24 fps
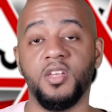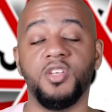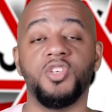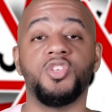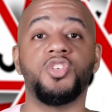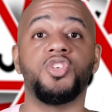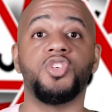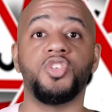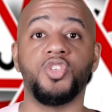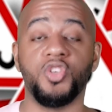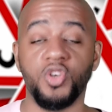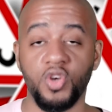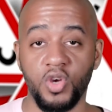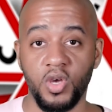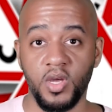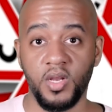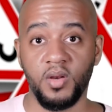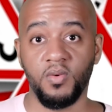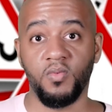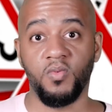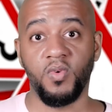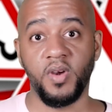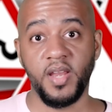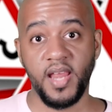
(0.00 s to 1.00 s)
should
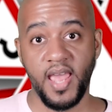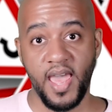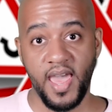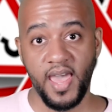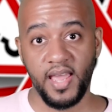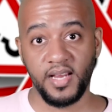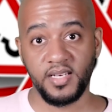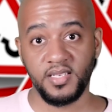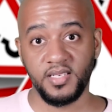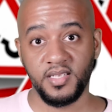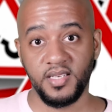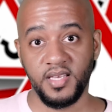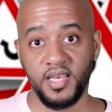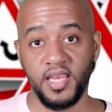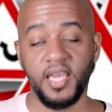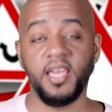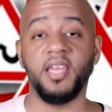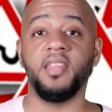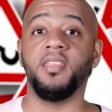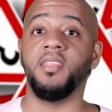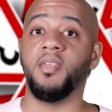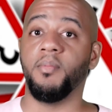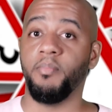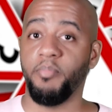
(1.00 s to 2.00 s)
react.
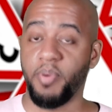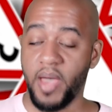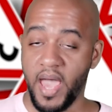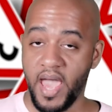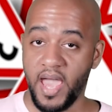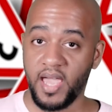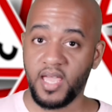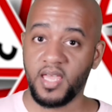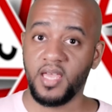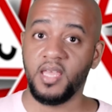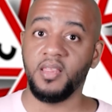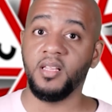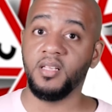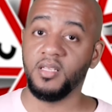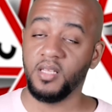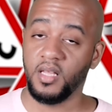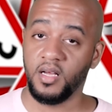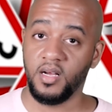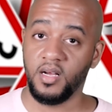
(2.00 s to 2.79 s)
And the back and the